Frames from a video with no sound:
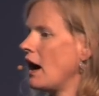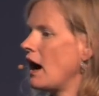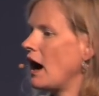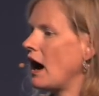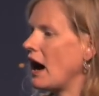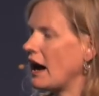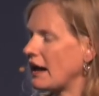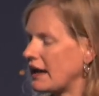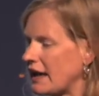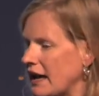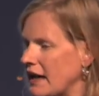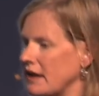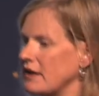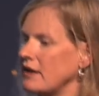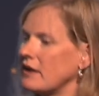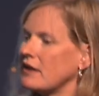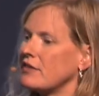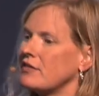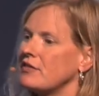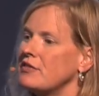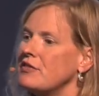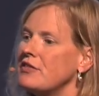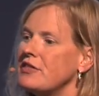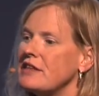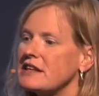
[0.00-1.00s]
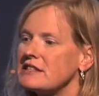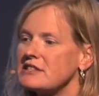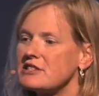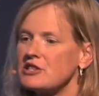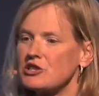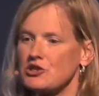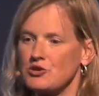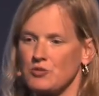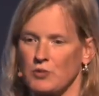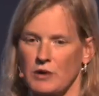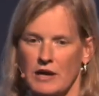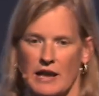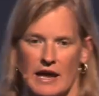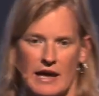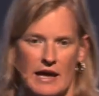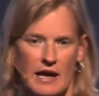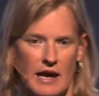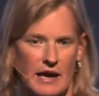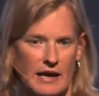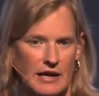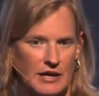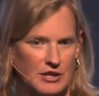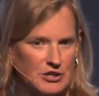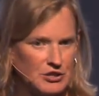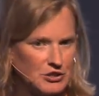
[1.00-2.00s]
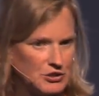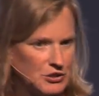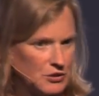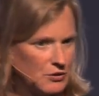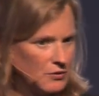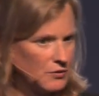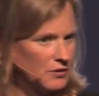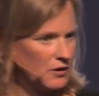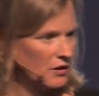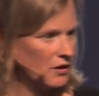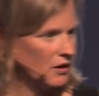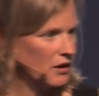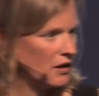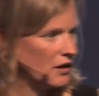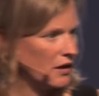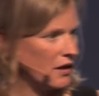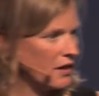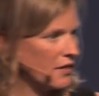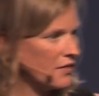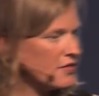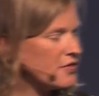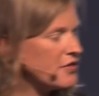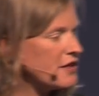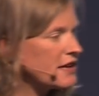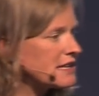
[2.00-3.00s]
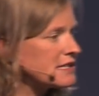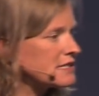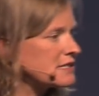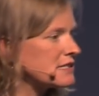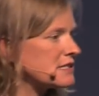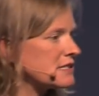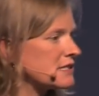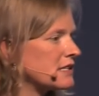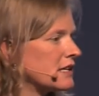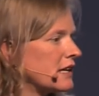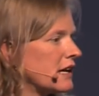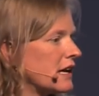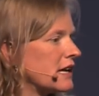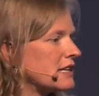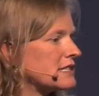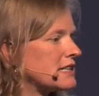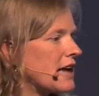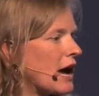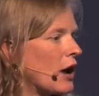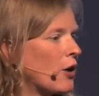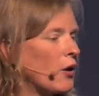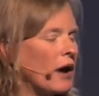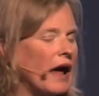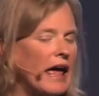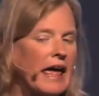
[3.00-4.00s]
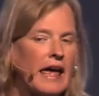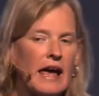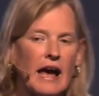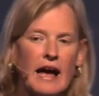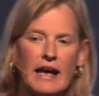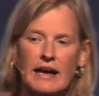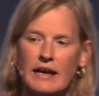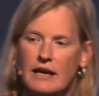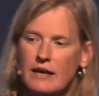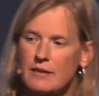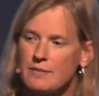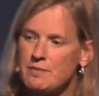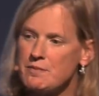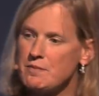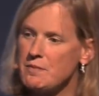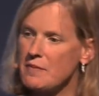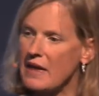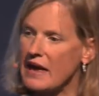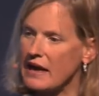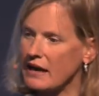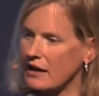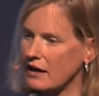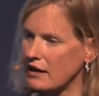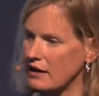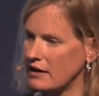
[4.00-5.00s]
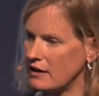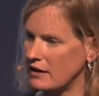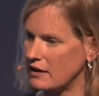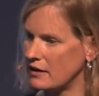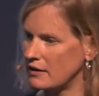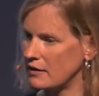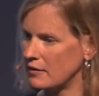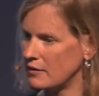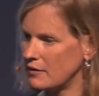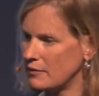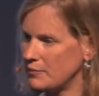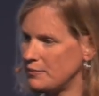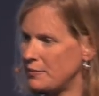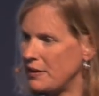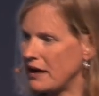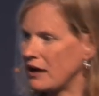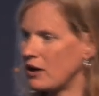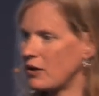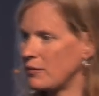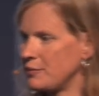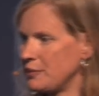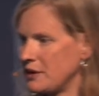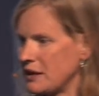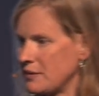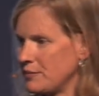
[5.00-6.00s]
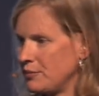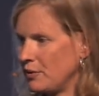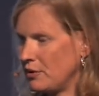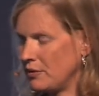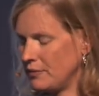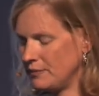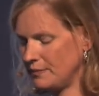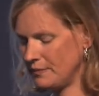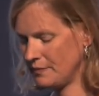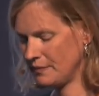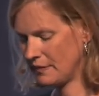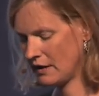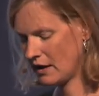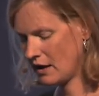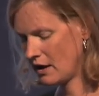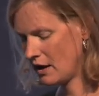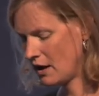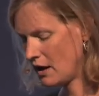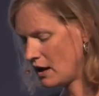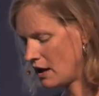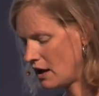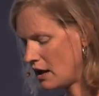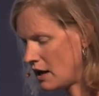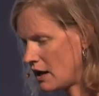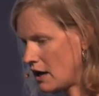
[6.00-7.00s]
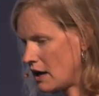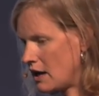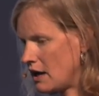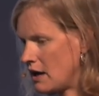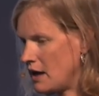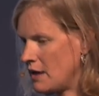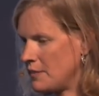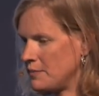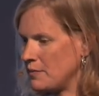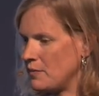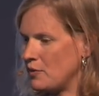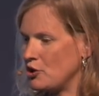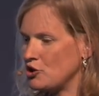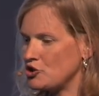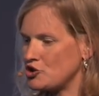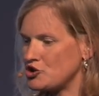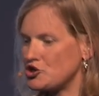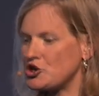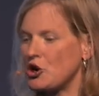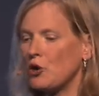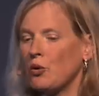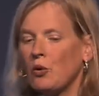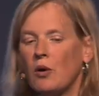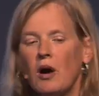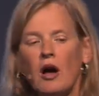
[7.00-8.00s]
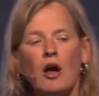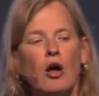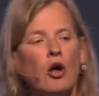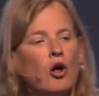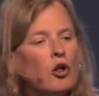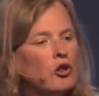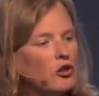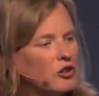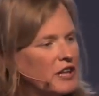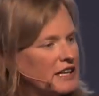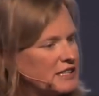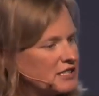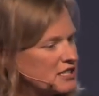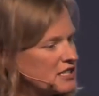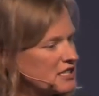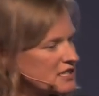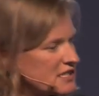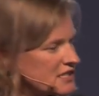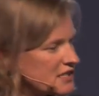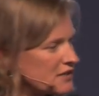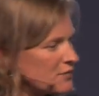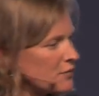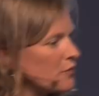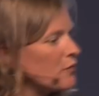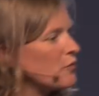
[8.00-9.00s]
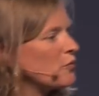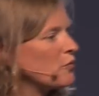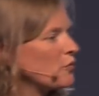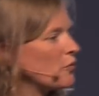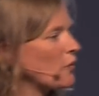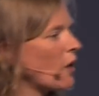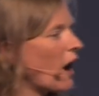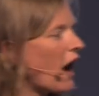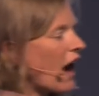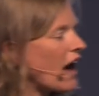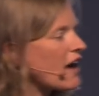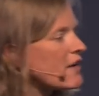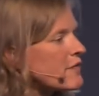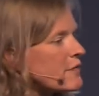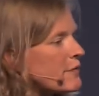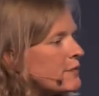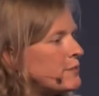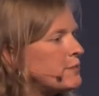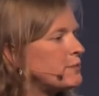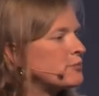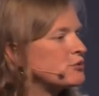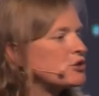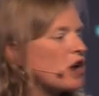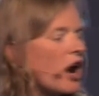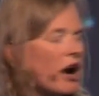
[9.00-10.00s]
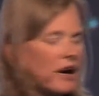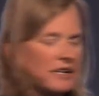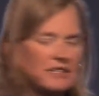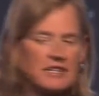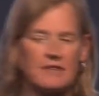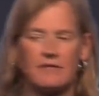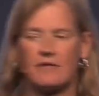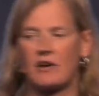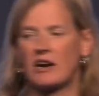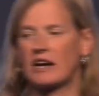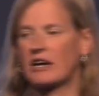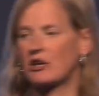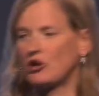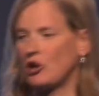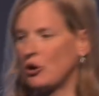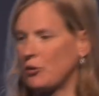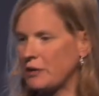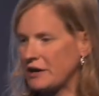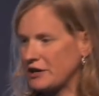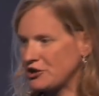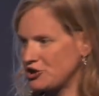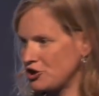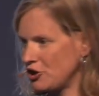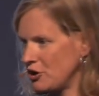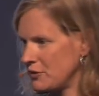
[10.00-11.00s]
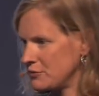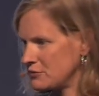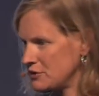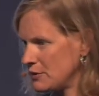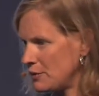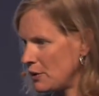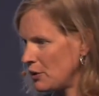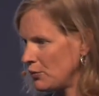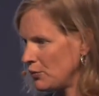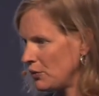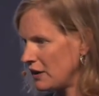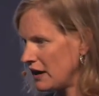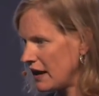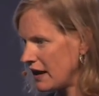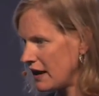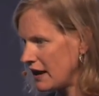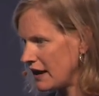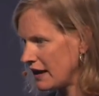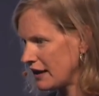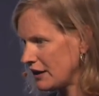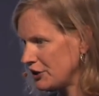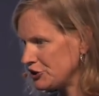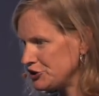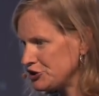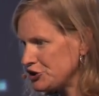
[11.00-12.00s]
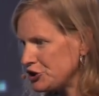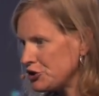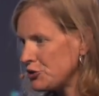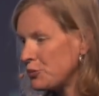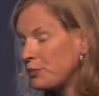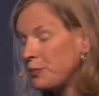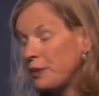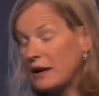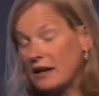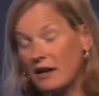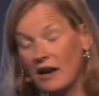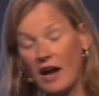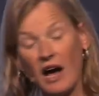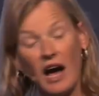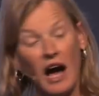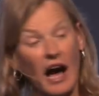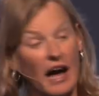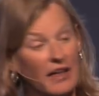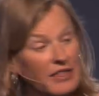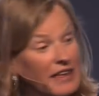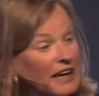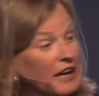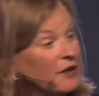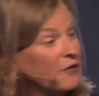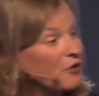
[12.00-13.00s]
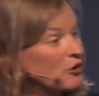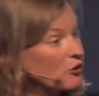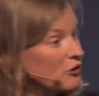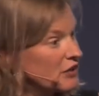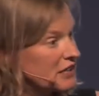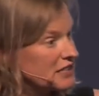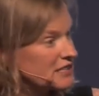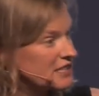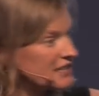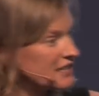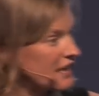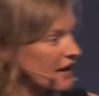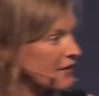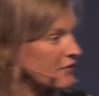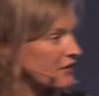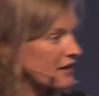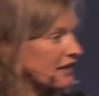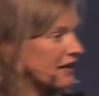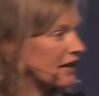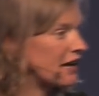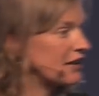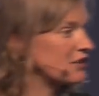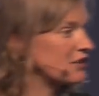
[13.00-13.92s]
Again, this is what AI can do. This is how AI can make better people. Um, so let's, I've talked in very glowing terms about what AI can do, but I think if you listen to everything I